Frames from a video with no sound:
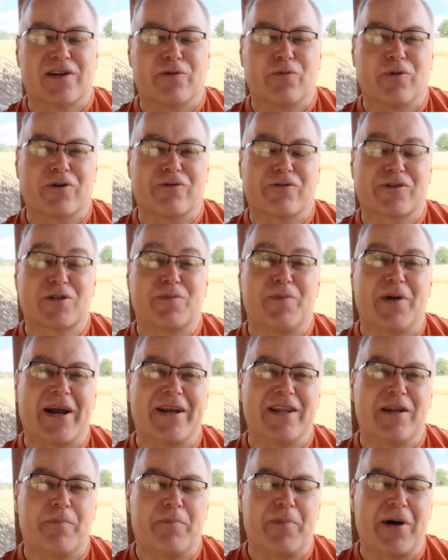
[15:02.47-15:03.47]
and I want to
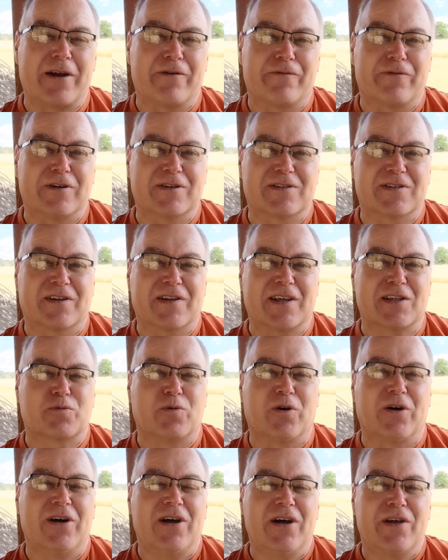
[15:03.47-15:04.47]
explain the benefits, and that's
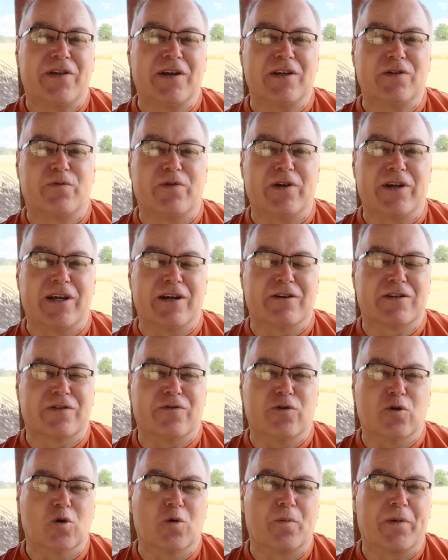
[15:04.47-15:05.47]
what these videos
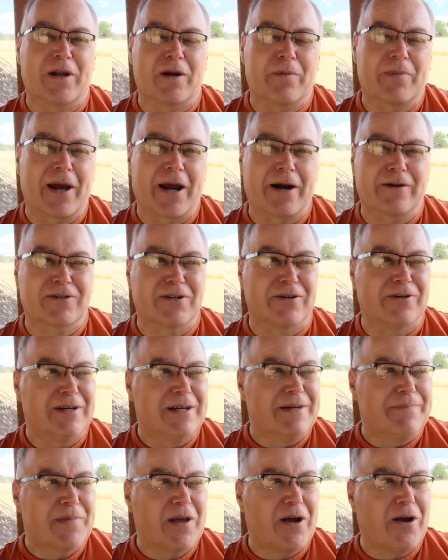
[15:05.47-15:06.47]
have all been about. So
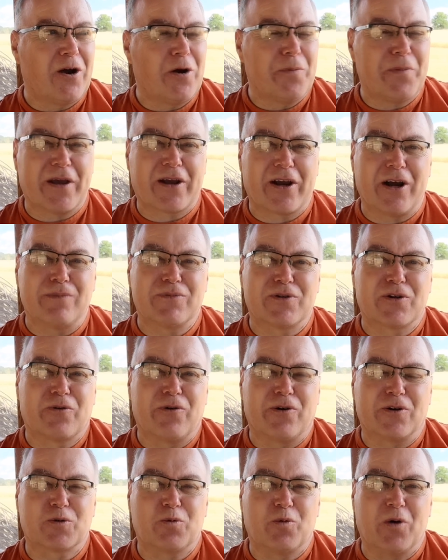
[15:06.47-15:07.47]
I hope that comes
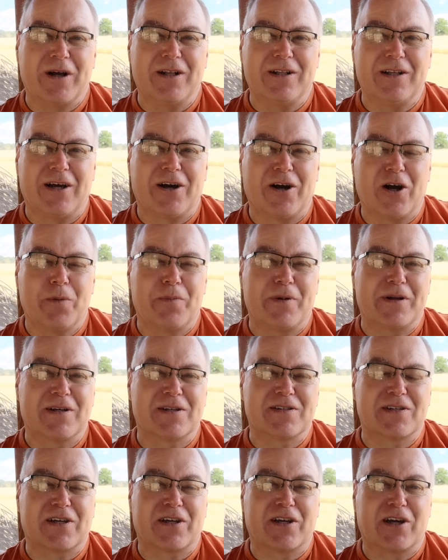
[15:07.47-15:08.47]
across well. I hope it
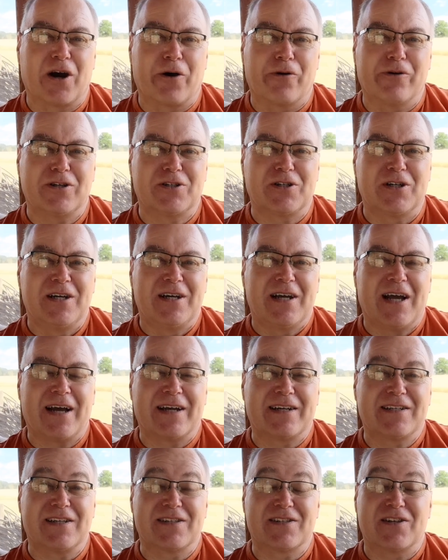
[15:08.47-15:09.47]
does encourage
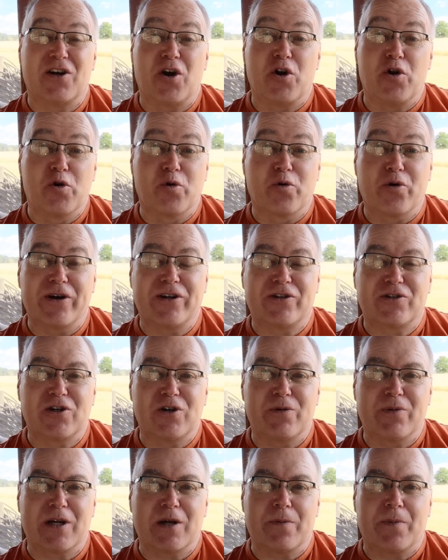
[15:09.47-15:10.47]
and doesn't annoy
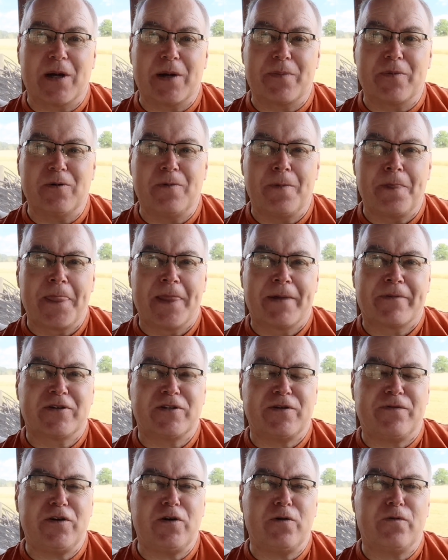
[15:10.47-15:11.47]
too many people,
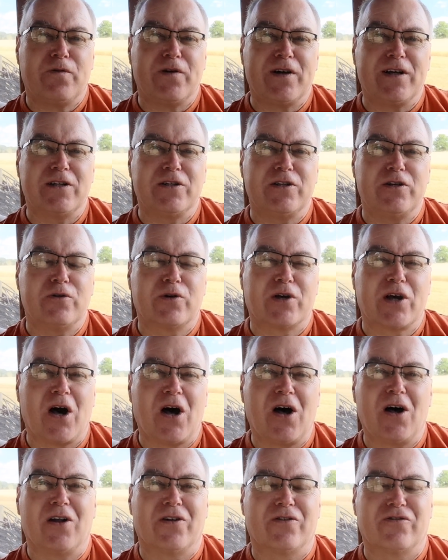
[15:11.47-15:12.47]
because if you feel you
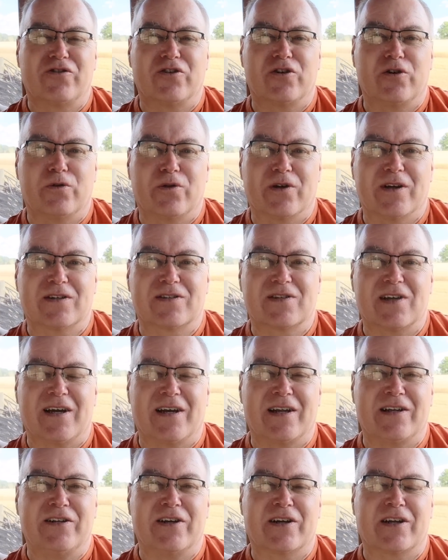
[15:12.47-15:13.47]
can't do this
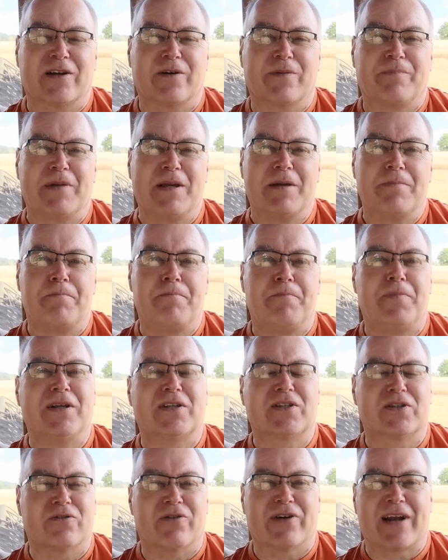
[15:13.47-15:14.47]
and you're going to be
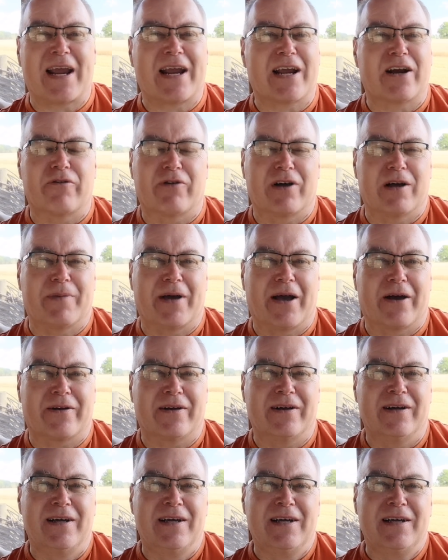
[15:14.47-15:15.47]
bitter and angry about
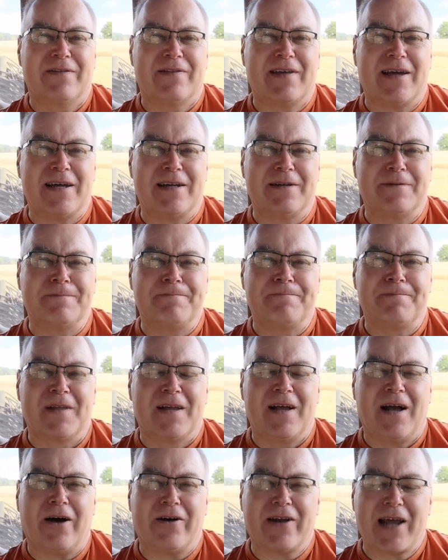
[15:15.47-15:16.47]
it, then
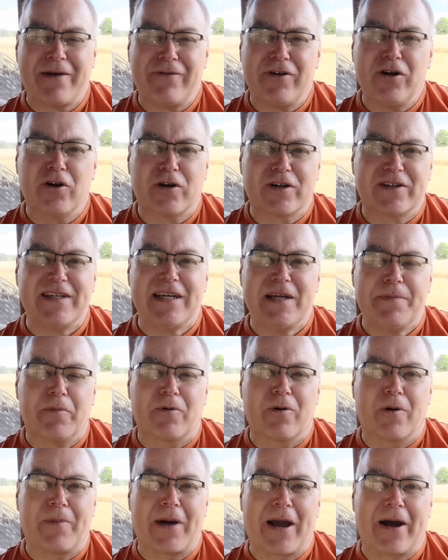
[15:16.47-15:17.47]
I'd have a look
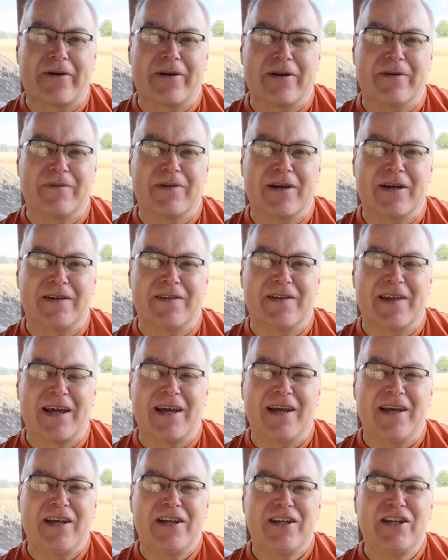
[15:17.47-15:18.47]
deeper about it, and
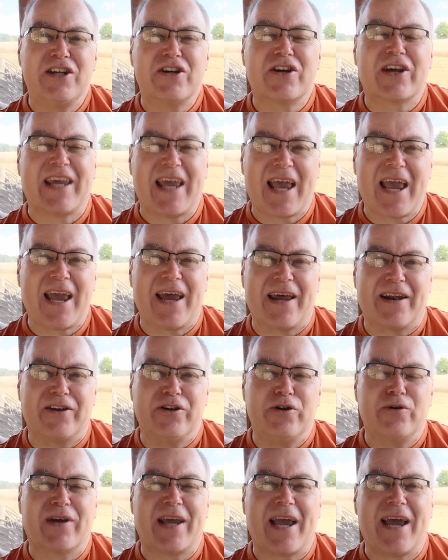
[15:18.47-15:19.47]
that you
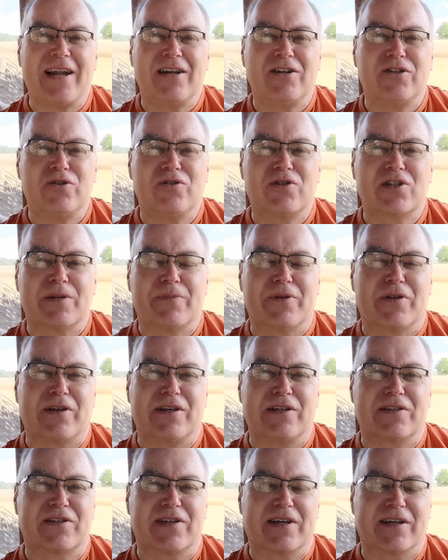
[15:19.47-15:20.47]
can do some of
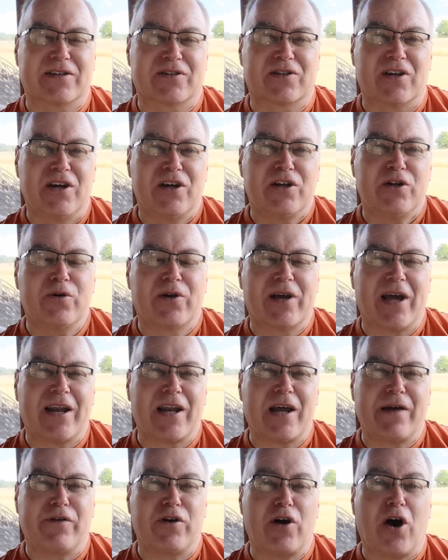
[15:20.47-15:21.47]
these things. You
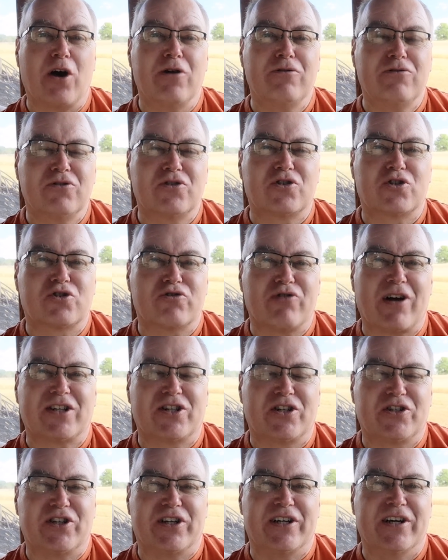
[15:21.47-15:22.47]
can have your own
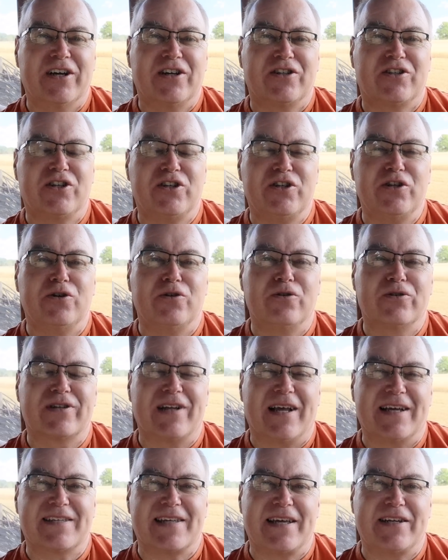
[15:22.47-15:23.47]
strategy to
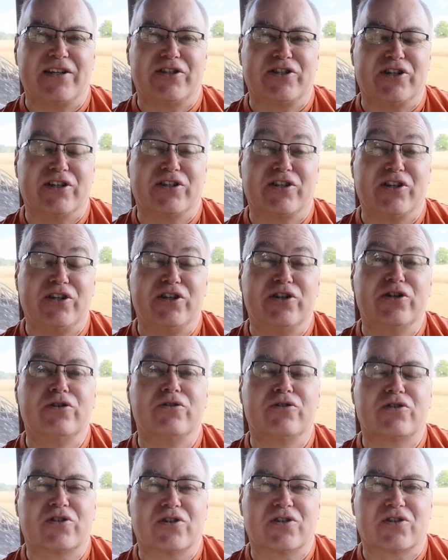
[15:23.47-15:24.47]
use less energy, to
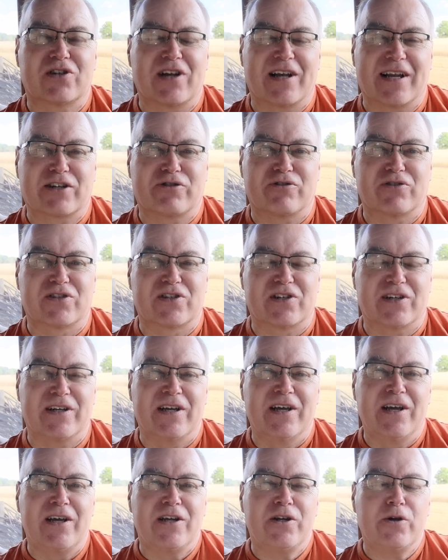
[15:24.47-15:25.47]
use just
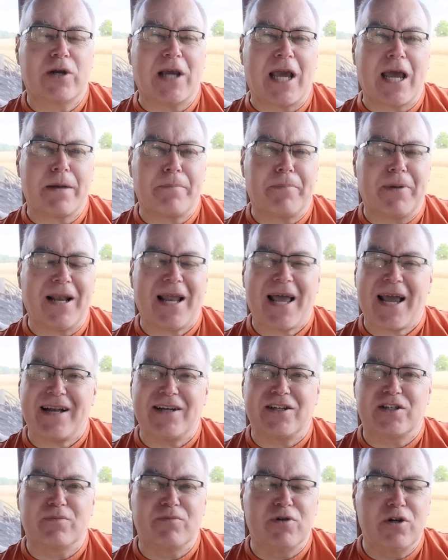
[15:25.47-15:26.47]
electricity. You can
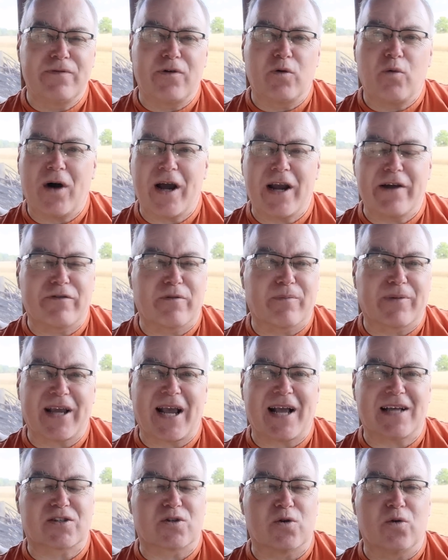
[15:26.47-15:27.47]
plan to move away from
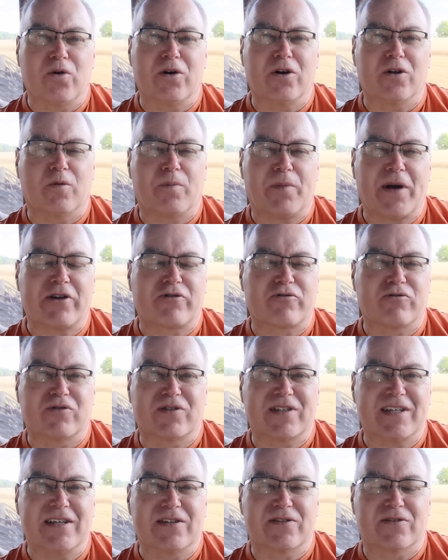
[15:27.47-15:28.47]
gas, oil, petrol,
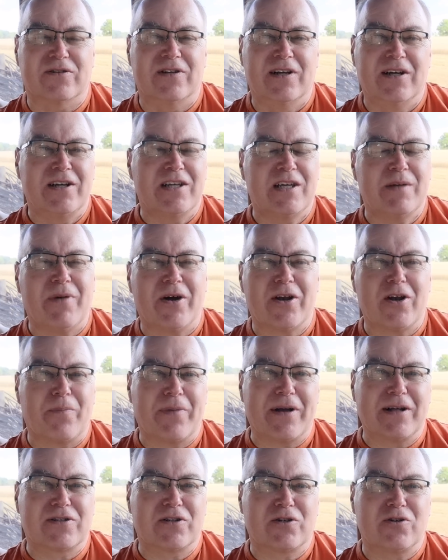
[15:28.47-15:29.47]
diesel. You might not
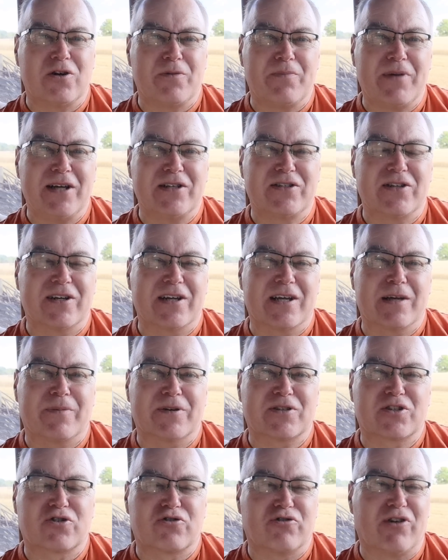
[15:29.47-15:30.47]
be able to do it immediately,
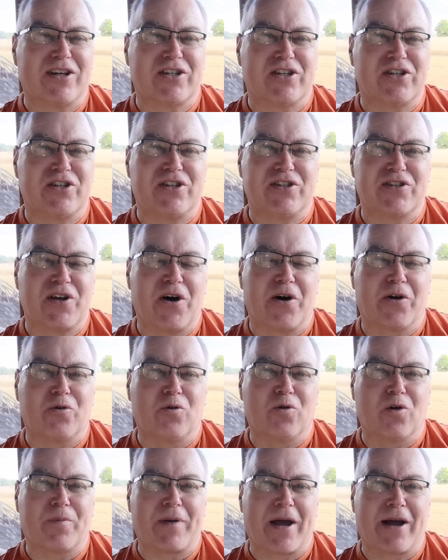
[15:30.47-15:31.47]
but strategies aren't
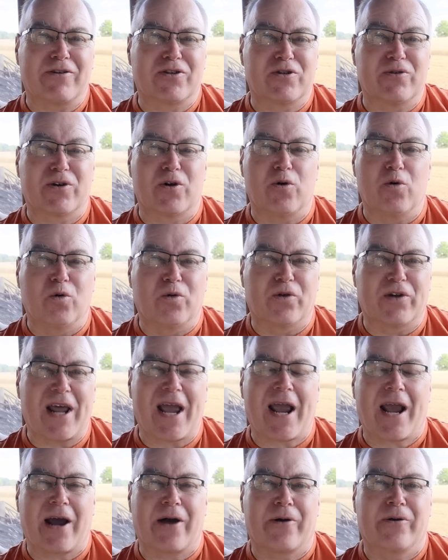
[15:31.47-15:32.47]
all about doing it all
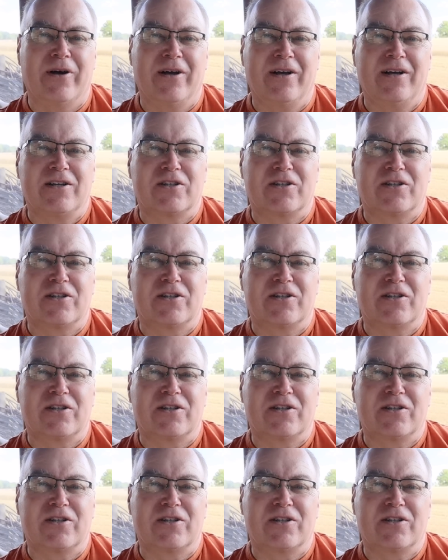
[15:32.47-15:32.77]
now.